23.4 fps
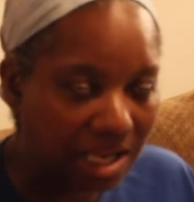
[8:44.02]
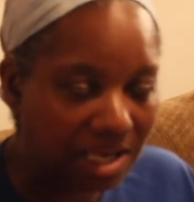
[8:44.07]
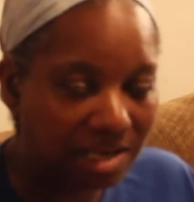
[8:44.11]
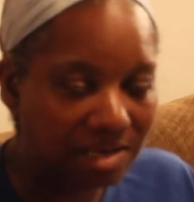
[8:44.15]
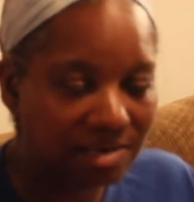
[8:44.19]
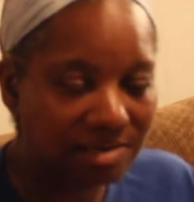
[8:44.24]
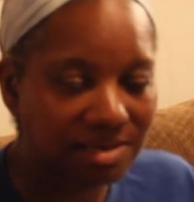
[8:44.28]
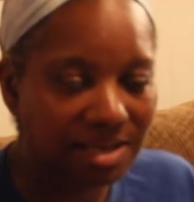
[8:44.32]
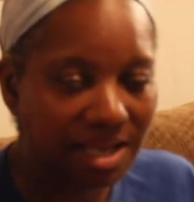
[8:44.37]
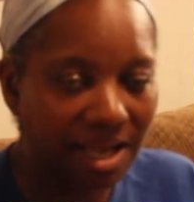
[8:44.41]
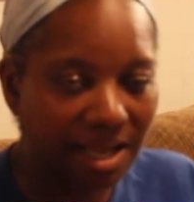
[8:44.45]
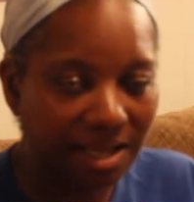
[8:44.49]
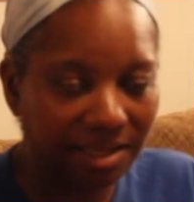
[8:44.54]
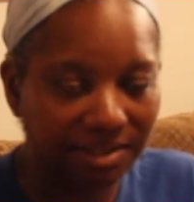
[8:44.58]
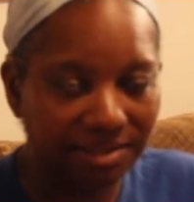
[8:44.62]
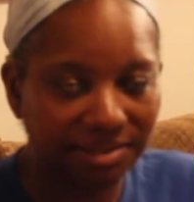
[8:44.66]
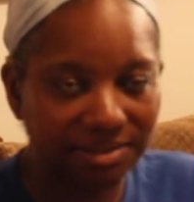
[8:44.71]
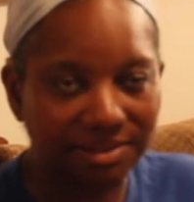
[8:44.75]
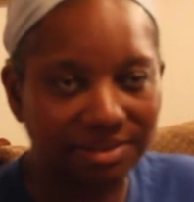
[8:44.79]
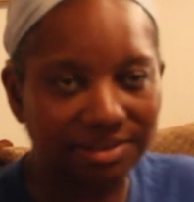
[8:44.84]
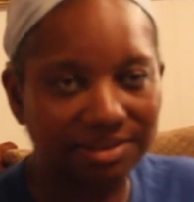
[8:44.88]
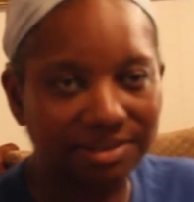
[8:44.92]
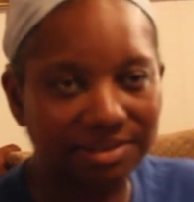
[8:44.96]
so
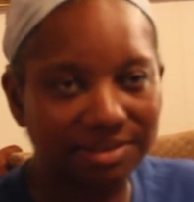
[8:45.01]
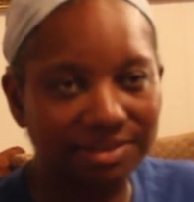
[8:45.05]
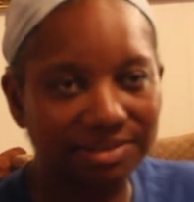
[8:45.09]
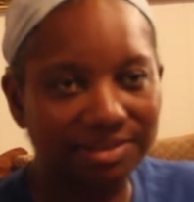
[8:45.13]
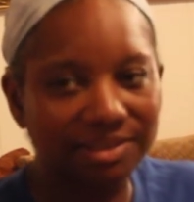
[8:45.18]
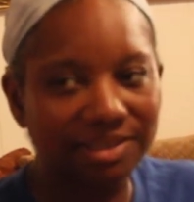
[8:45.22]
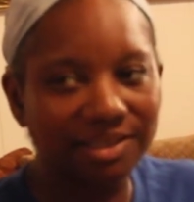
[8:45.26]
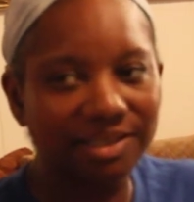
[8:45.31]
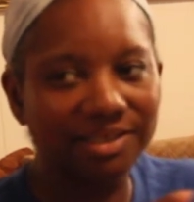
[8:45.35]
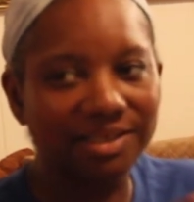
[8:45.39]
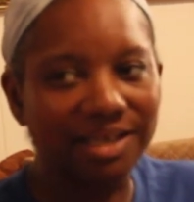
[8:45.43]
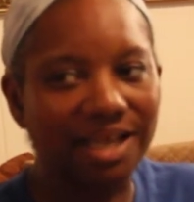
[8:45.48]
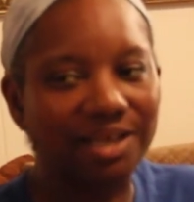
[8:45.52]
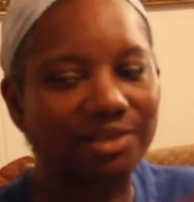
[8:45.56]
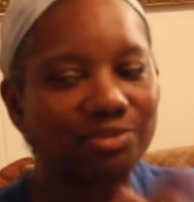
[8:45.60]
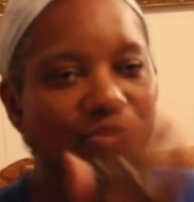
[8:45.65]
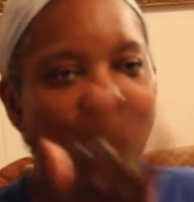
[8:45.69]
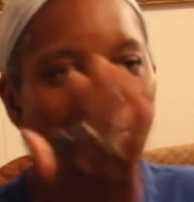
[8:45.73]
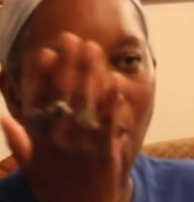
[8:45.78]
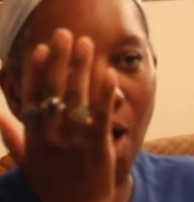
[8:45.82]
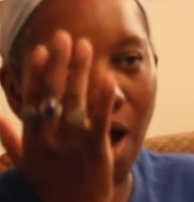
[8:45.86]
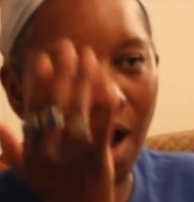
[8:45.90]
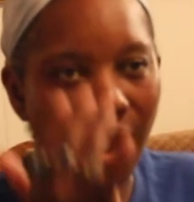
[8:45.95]
that's
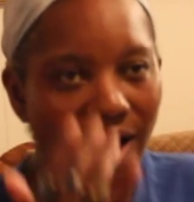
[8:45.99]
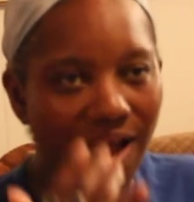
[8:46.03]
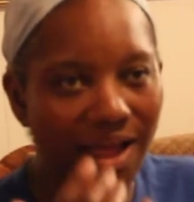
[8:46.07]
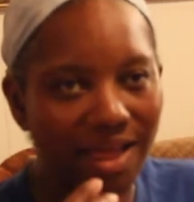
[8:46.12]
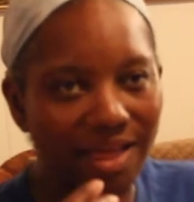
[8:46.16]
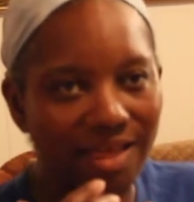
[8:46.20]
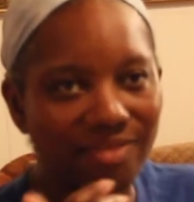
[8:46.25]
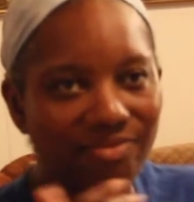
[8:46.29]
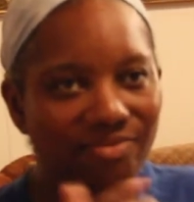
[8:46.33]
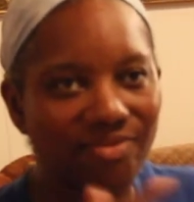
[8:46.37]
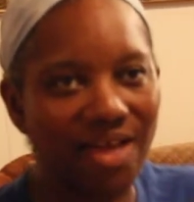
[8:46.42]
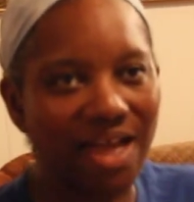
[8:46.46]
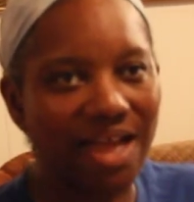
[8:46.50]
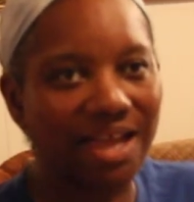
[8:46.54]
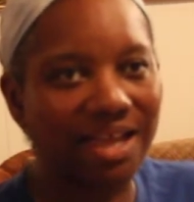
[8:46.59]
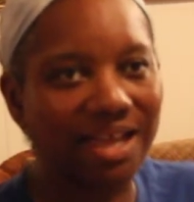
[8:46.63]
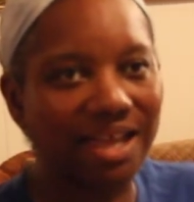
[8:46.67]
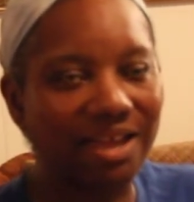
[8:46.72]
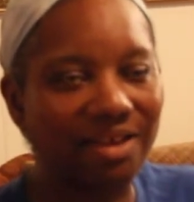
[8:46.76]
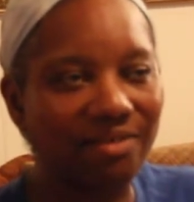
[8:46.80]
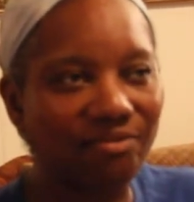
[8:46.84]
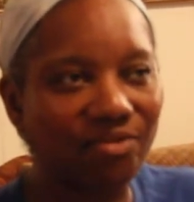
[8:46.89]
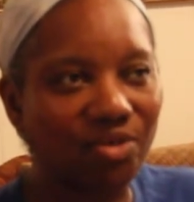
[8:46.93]
why they
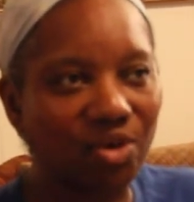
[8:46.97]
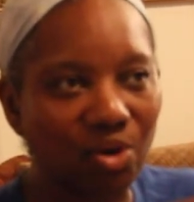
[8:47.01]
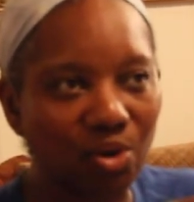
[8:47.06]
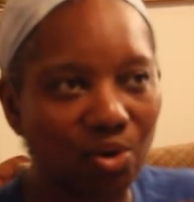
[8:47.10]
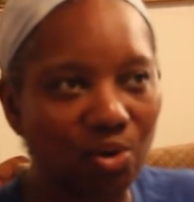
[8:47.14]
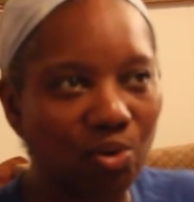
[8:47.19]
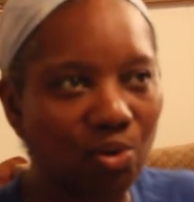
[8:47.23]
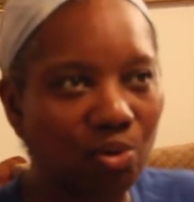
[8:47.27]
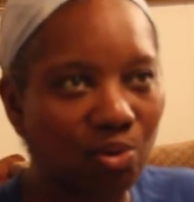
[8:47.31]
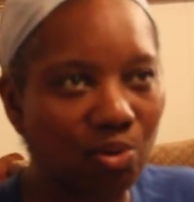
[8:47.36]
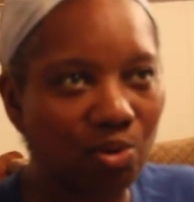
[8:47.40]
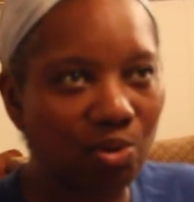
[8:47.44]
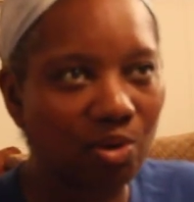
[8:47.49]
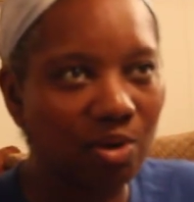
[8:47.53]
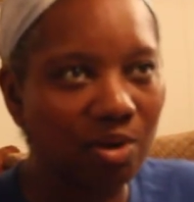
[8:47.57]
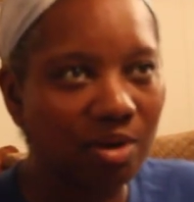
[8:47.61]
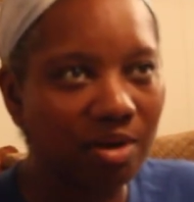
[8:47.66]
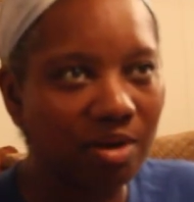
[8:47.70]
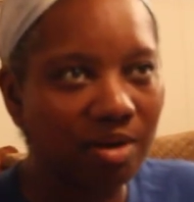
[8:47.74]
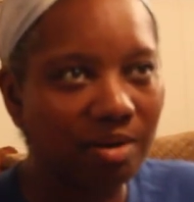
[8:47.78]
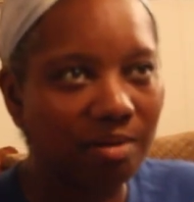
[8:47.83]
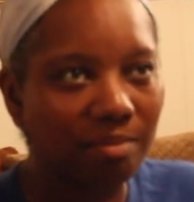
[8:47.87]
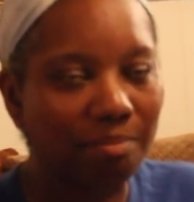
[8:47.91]
give you
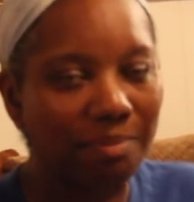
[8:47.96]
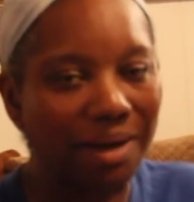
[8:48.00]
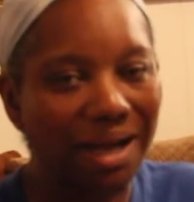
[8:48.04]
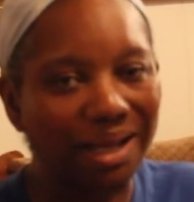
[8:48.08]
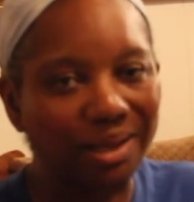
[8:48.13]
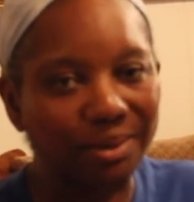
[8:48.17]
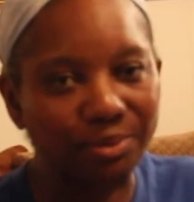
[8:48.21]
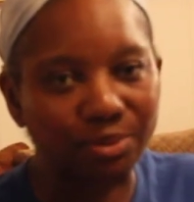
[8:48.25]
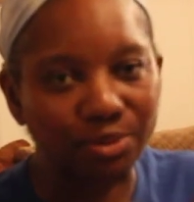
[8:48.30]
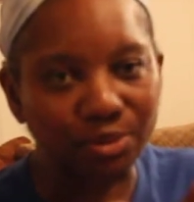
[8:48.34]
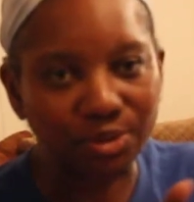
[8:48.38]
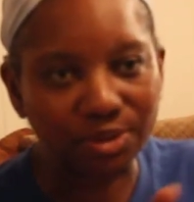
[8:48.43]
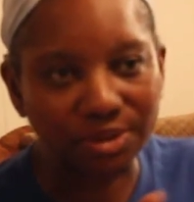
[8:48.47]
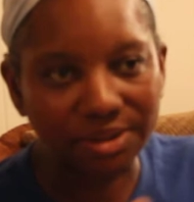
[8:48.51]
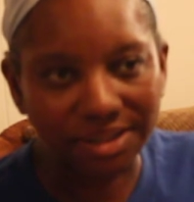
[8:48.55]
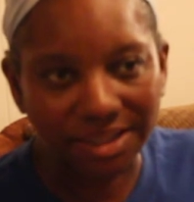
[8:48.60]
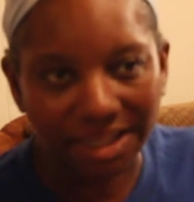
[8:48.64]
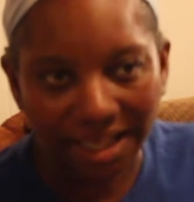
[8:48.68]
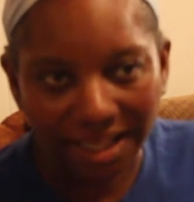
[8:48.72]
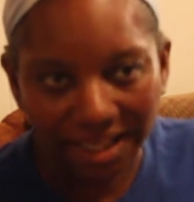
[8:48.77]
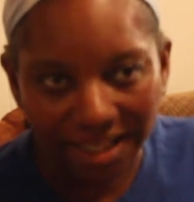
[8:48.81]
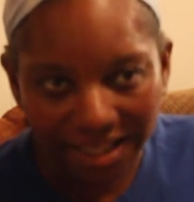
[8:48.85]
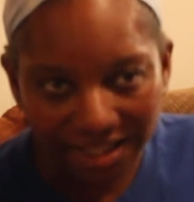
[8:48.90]
Bible
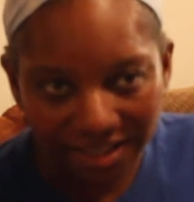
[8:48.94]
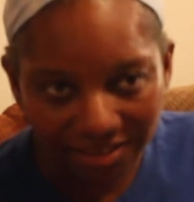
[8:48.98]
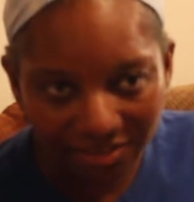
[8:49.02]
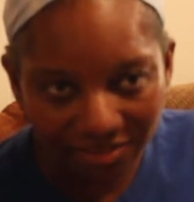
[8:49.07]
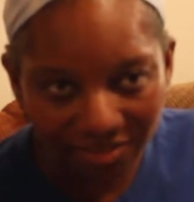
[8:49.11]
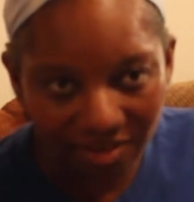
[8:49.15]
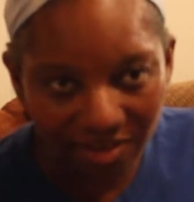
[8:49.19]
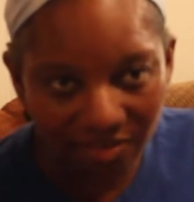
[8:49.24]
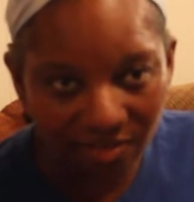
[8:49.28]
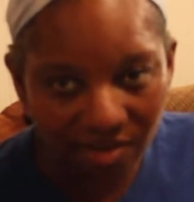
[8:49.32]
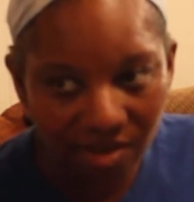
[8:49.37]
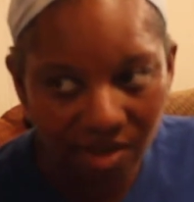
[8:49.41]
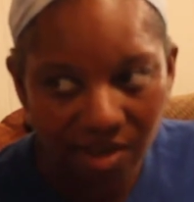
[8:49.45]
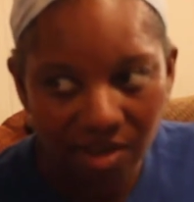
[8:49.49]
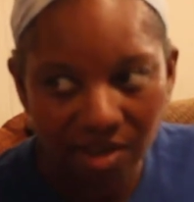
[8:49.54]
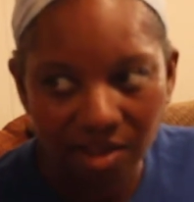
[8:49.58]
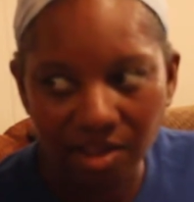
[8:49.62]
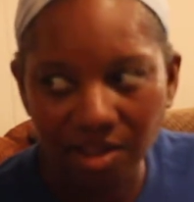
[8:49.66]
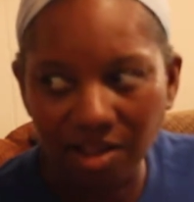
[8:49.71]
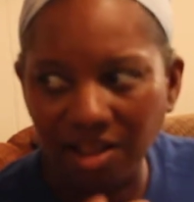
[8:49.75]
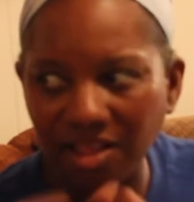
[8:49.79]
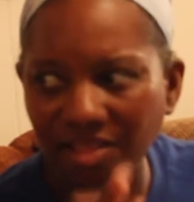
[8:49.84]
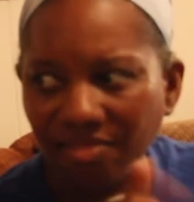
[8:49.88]
studies.
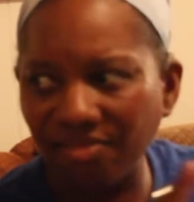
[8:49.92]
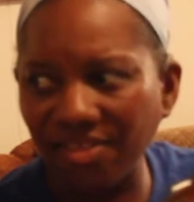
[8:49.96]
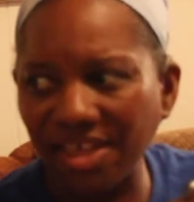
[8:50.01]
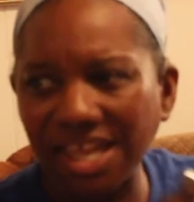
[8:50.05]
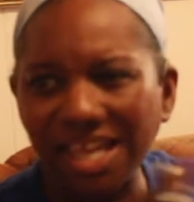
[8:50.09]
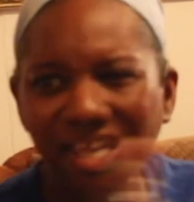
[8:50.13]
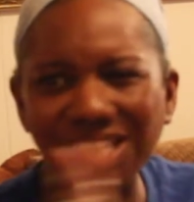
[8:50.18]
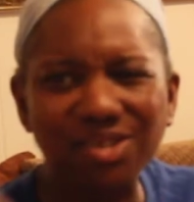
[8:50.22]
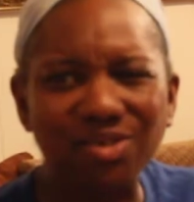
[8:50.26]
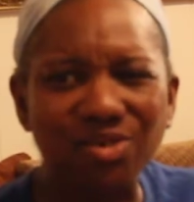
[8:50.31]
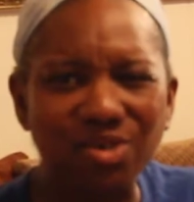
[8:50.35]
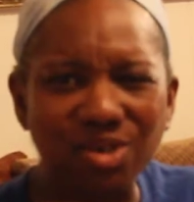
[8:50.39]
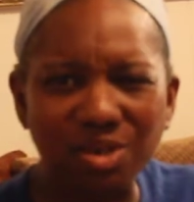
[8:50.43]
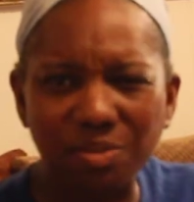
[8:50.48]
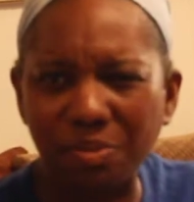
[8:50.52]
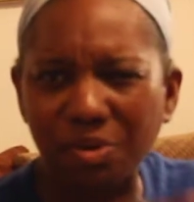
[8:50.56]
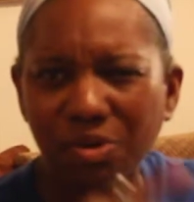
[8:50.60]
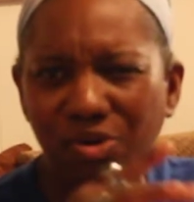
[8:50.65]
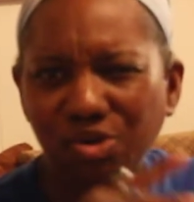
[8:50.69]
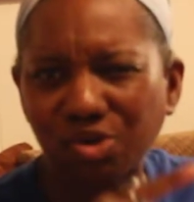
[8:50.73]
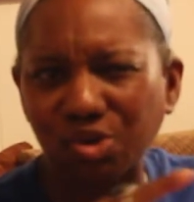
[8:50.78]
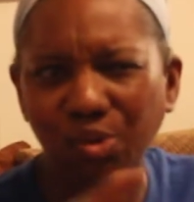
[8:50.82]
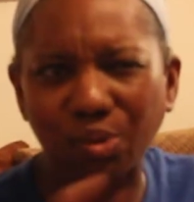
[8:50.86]
And these are
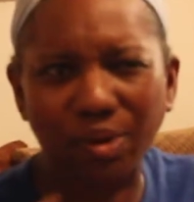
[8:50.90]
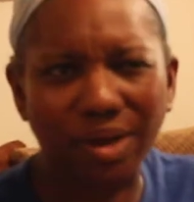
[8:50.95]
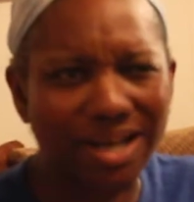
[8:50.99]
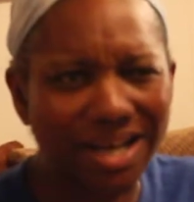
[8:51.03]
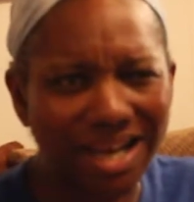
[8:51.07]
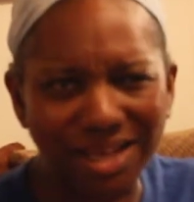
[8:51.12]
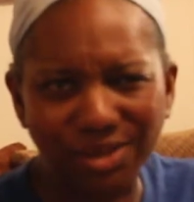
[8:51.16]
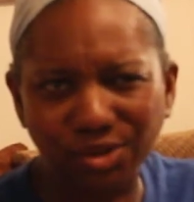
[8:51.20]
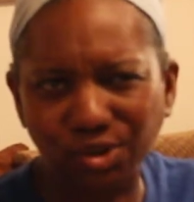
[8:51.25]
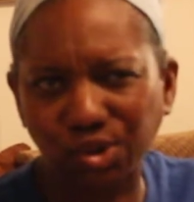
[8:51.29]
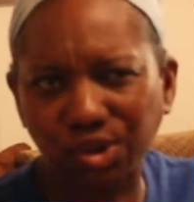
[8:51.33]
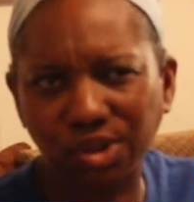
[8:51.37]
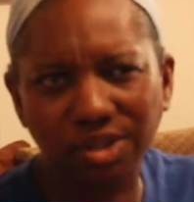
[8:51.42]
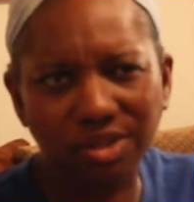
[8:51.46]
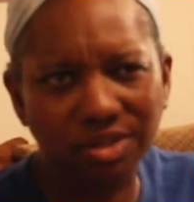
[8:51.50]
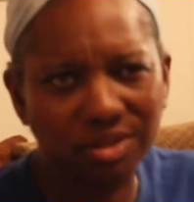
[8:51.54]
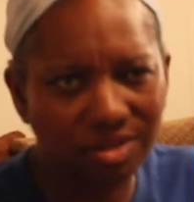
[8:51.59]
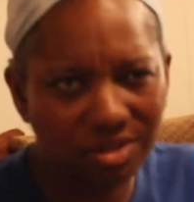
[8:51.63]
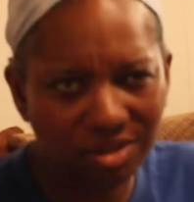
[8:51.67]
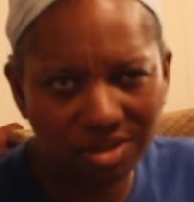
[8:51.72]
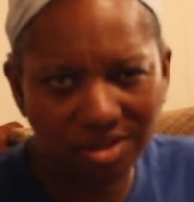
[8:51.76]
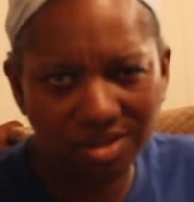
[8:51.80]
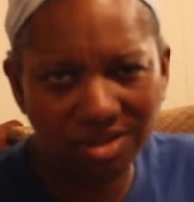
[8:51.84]
spiritual
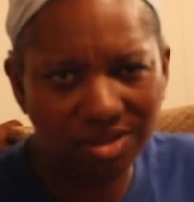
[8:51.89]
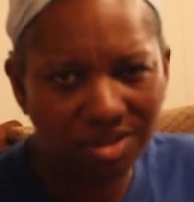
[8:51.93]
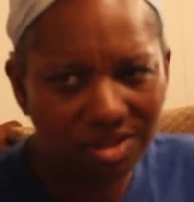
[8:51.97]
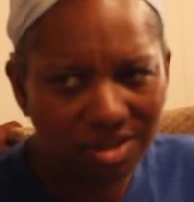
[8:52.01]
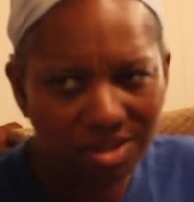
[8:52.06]
connections.